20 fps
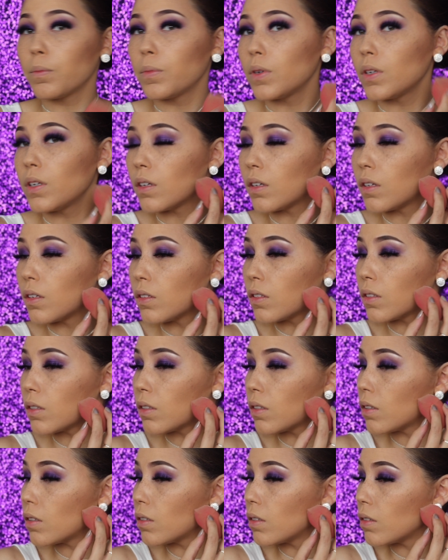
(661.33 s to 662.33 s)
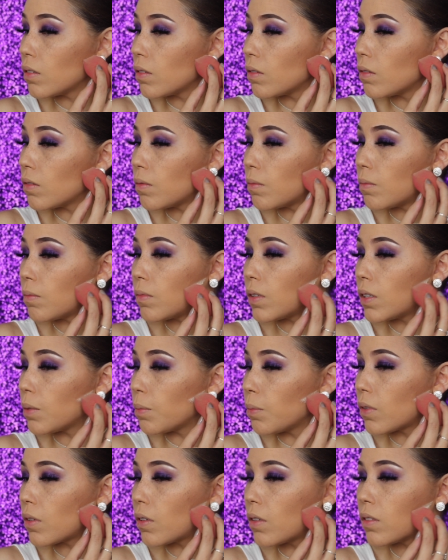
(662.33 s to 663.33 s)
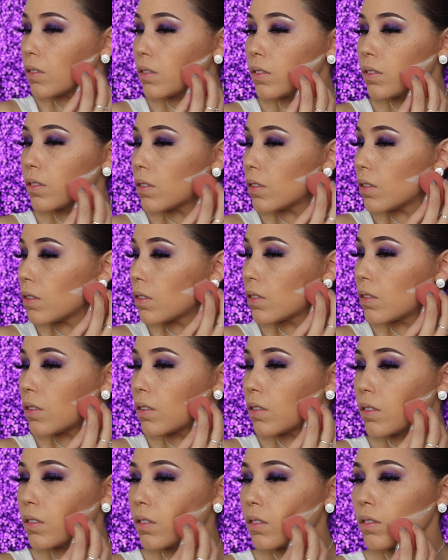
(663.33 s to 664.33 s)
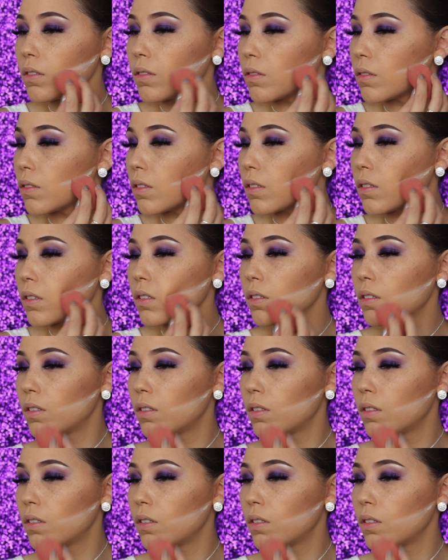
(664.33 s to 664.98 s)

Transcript: put it under my bronzer and contour.